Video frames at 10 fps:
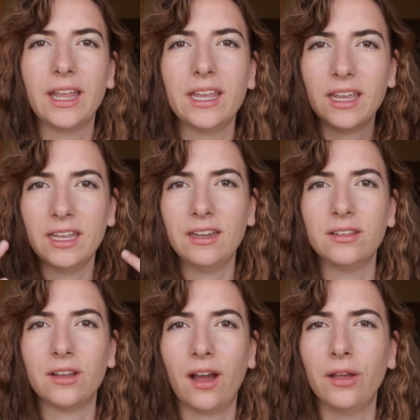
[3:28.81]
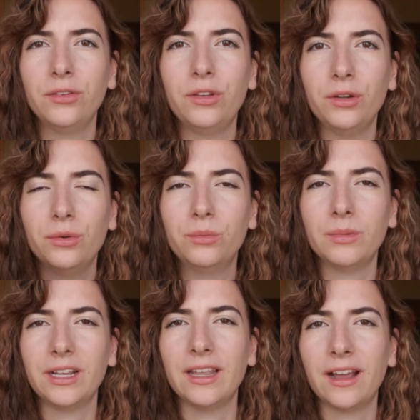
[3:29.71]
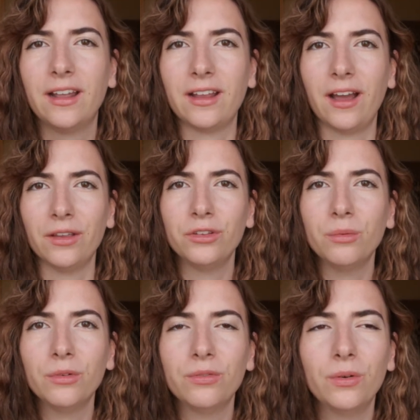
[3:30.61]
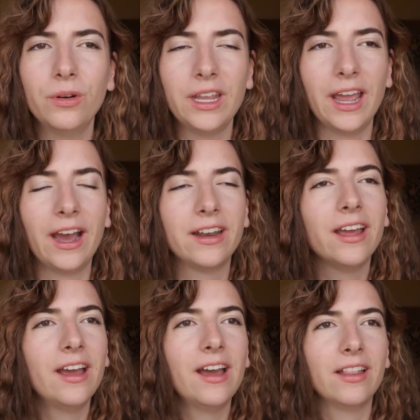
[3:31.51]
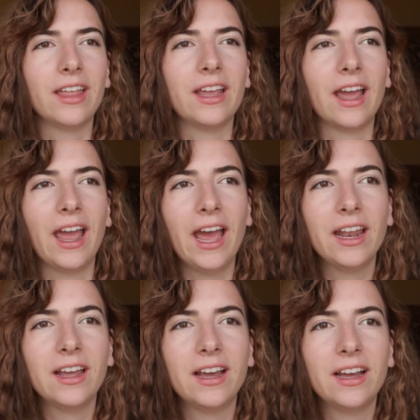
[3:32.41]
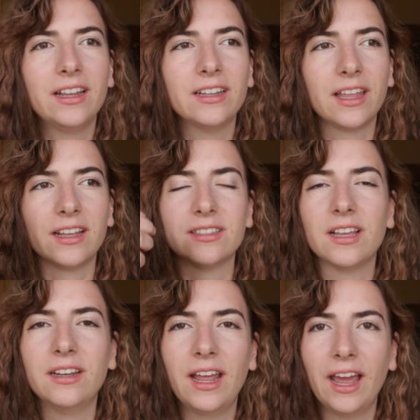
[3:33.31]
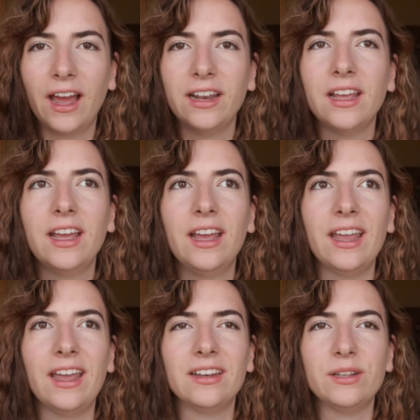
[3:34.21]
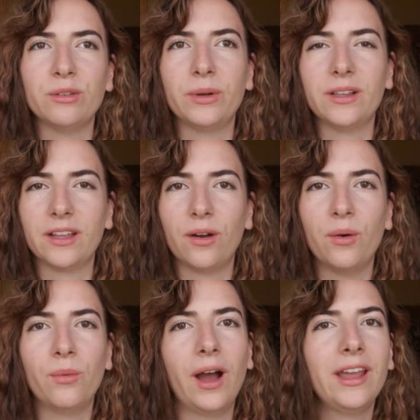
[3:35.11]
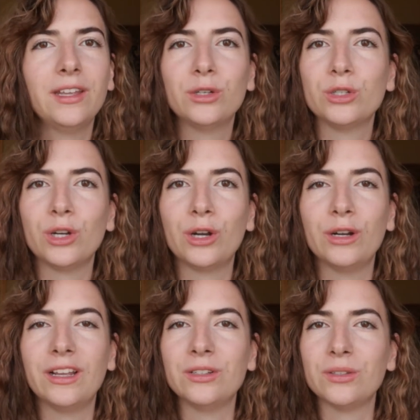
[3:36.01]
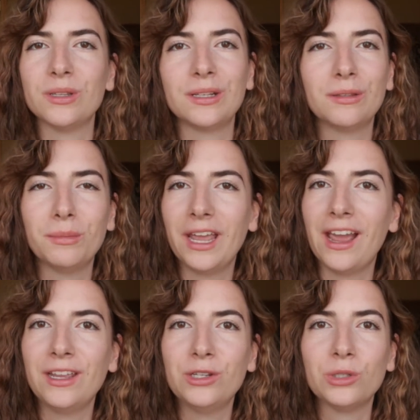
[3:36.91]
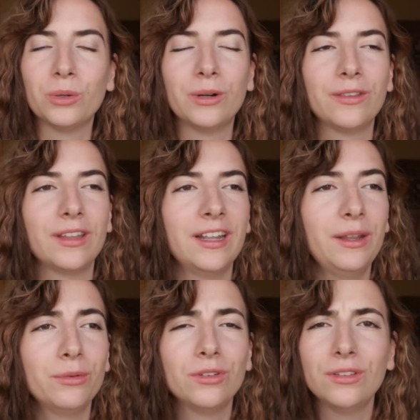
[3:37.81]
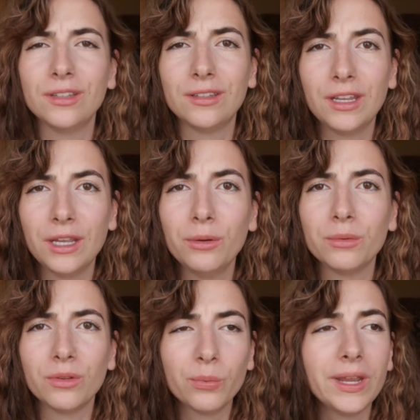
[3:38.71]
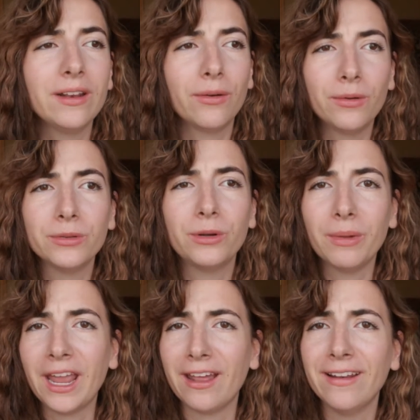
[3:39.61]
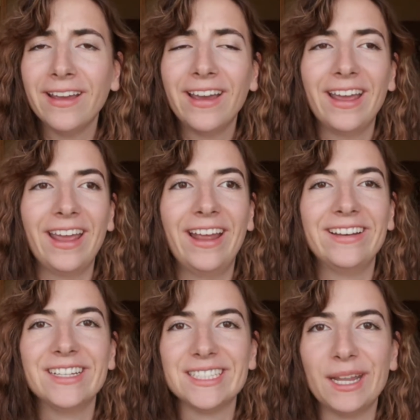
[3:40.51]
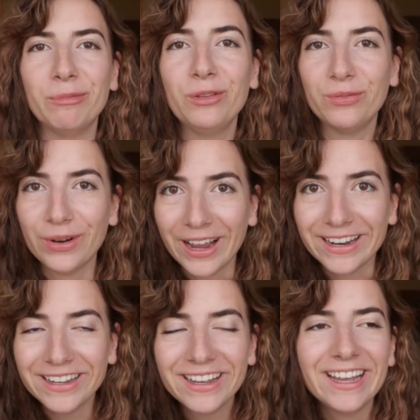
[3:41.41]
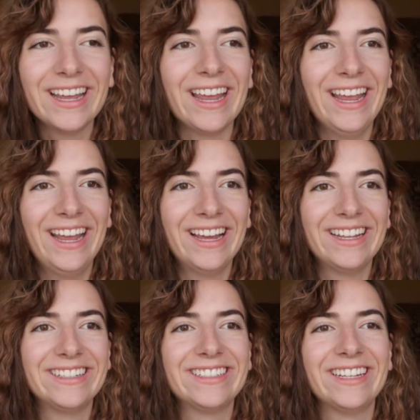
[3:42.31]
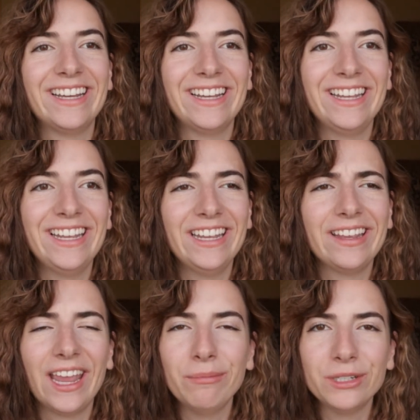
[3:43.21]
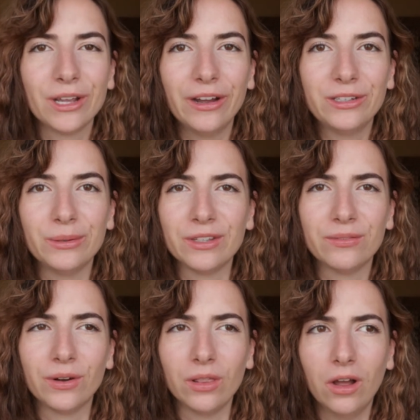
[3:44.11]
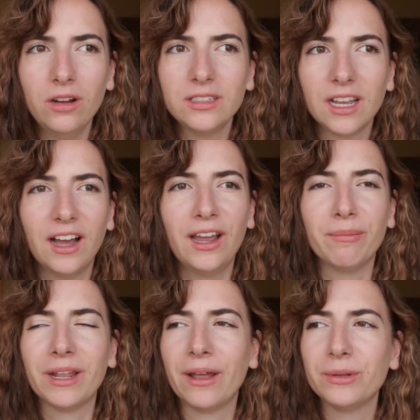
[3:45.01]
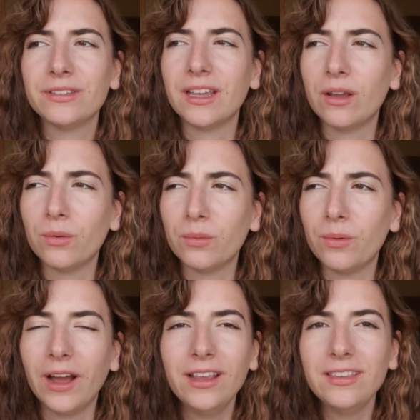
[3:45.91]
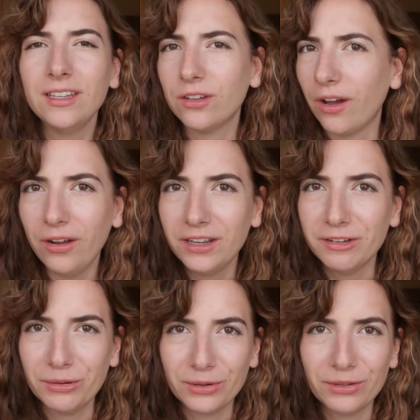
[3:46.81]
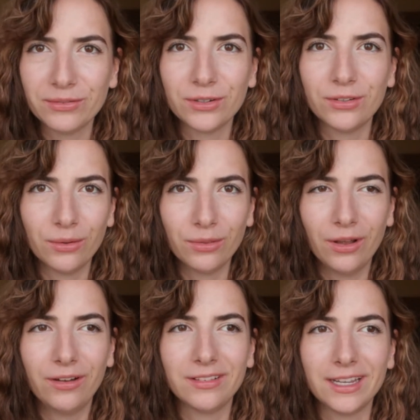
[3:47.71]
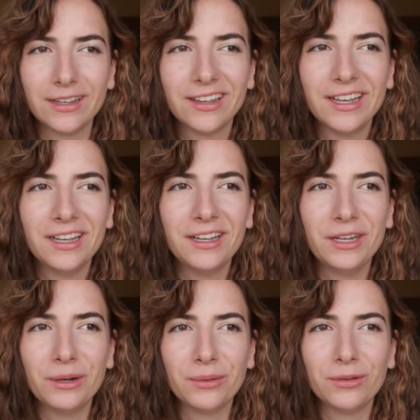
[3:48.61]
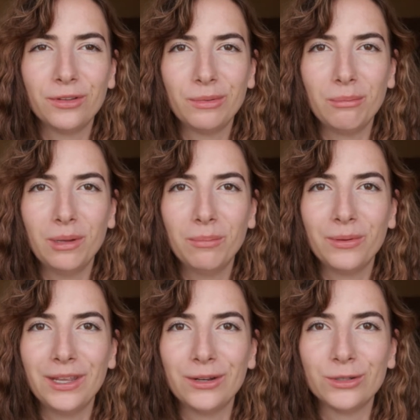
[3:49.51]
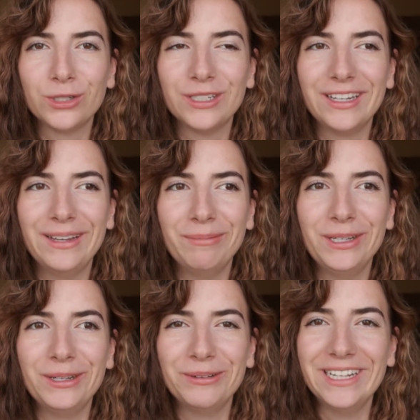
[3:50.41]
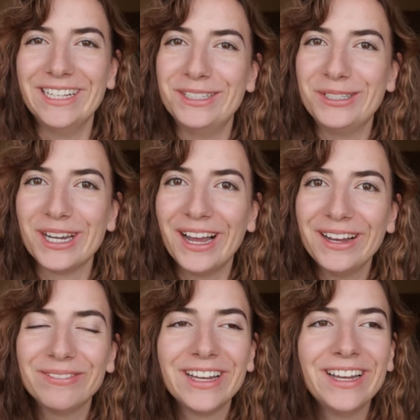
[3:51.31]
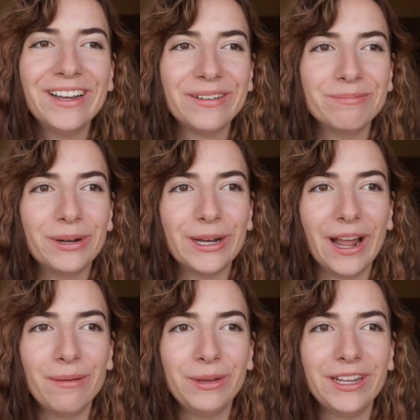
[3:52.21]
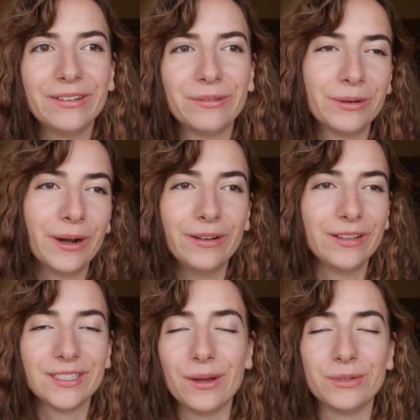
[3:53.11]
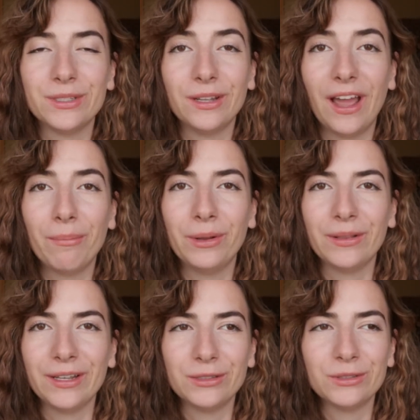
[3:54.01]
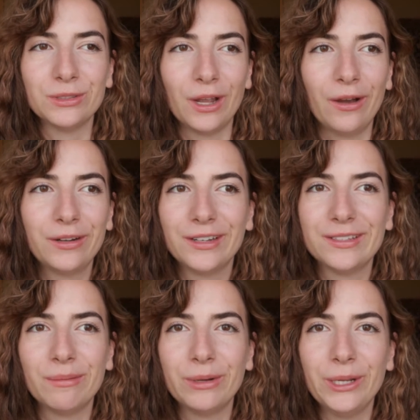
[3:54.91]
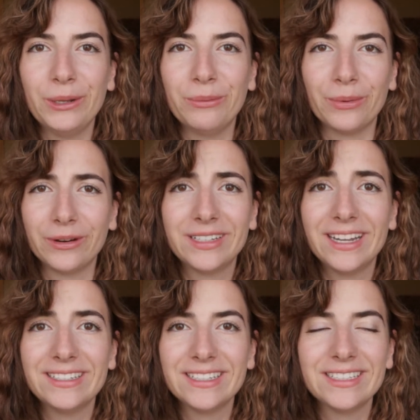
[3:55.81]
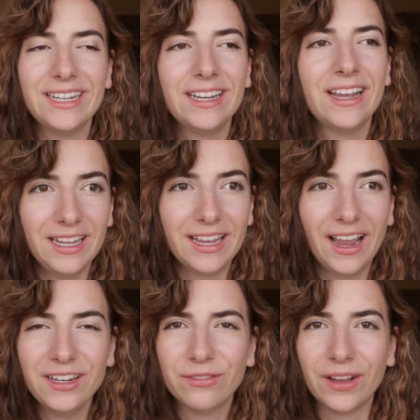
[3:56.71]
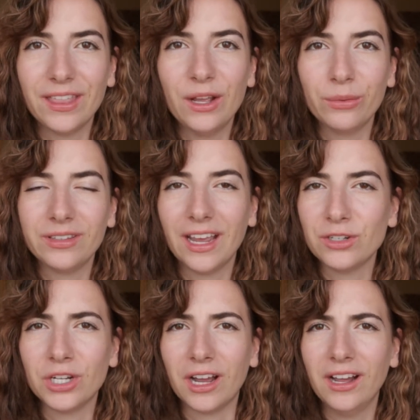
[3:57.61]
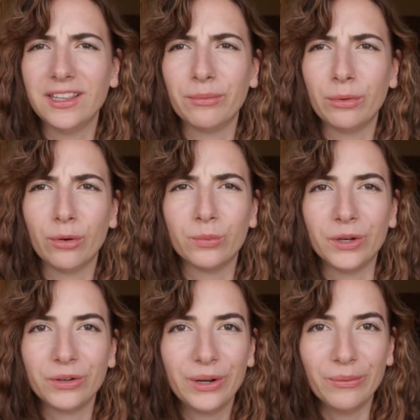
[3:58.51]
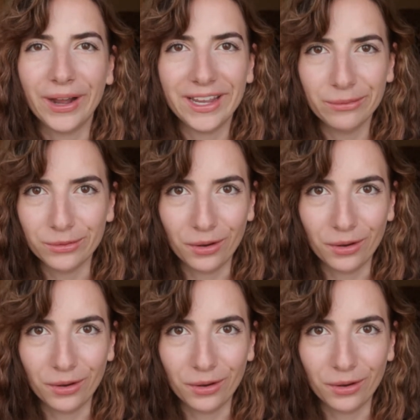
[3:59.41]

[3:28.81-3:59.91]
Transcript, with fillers: like in his costume, like that kind of costume before. He had like a hat on, like a sun hat, and he was wearing like a Hawaiian shirt and just like some khaki shorts, and he was just this cute, sweet, older man, and his name was Fred, and he came and talked to us for a long time, and I was like, why is he talking to us for so long? Like, you know, there's so many people here, shouldn't he be doing his job? But I mean, regardless, I was still happy to like just talk to somebody who worked at Disney. He kind of, I think, was catching on that we were wondering why he was